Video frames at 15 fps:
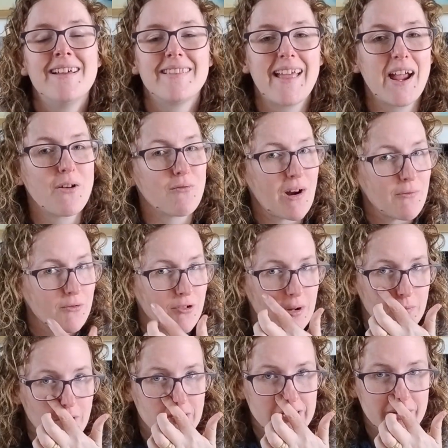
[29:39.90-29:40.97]
They are
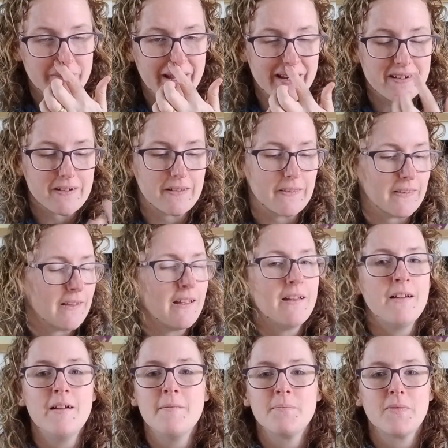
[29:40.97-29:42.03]
Ravelry project pages.
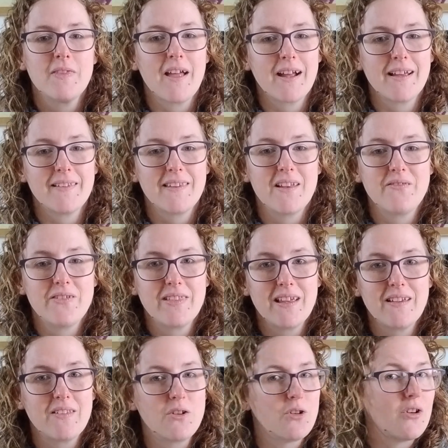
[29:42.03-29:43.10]
Like I said, for
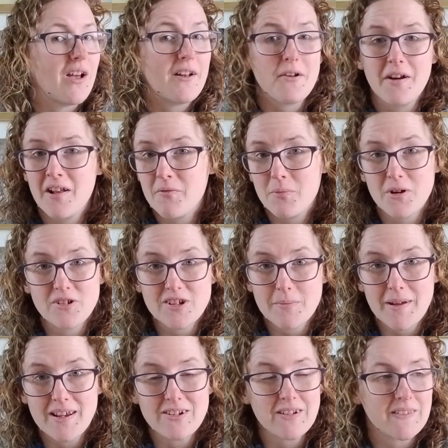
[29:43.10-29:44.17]
these two, I don't have
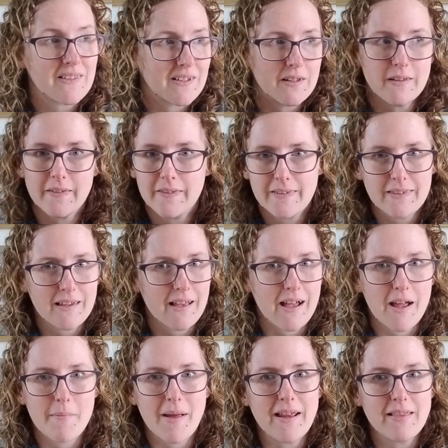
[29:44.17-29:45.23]
project pages because
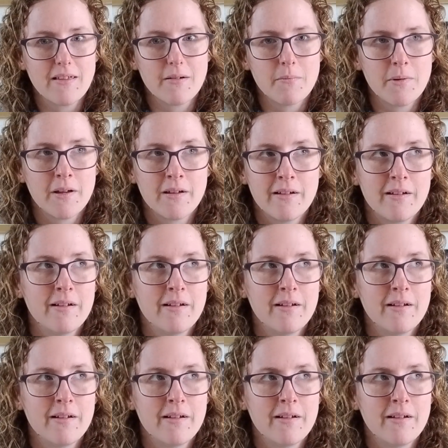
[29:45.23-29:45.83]
I made them